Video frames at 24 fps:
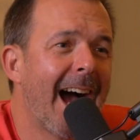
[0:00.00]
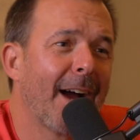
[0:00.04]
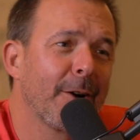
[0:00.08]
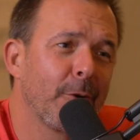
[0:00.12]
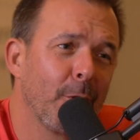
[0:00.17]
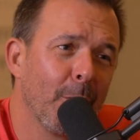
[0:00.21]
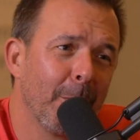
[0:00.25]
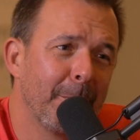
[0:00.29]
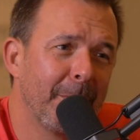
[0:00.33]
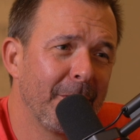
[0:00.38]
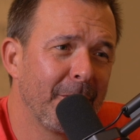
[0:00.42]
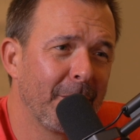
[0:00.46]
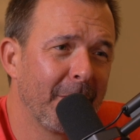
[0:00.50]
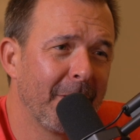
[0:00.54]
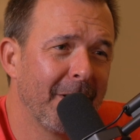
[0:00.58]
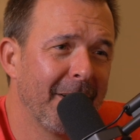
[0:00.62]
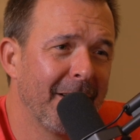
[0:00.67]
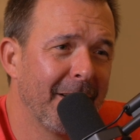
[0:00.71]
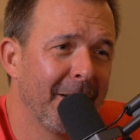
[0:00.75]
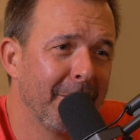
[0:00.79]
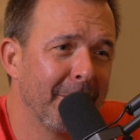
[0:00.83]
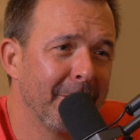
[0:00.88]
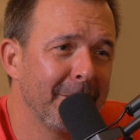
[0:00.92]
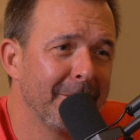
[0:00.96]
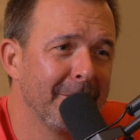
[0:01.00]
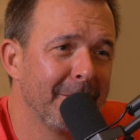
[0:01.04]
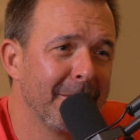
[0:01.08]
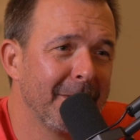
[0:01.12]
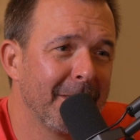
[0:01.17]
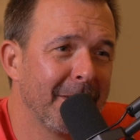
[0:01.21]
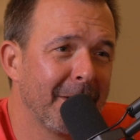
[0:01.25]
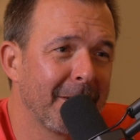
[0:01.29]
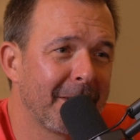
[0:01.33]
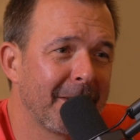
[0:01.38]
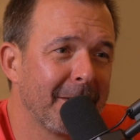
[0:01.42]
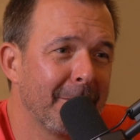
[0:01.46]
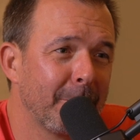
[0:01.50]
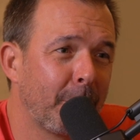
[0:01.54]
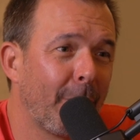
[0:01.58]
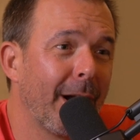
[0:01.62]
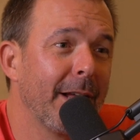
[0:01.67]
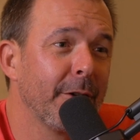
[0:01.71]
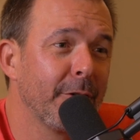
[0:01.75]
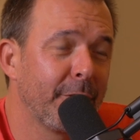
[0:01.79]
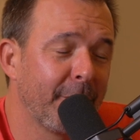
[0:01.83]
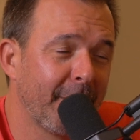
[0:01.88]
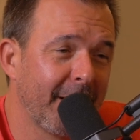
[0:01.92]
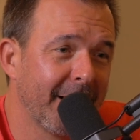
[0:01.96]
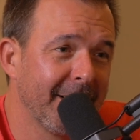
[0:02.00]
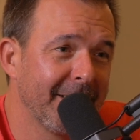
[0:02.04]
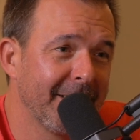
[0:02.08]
I grew up as a Browns fan.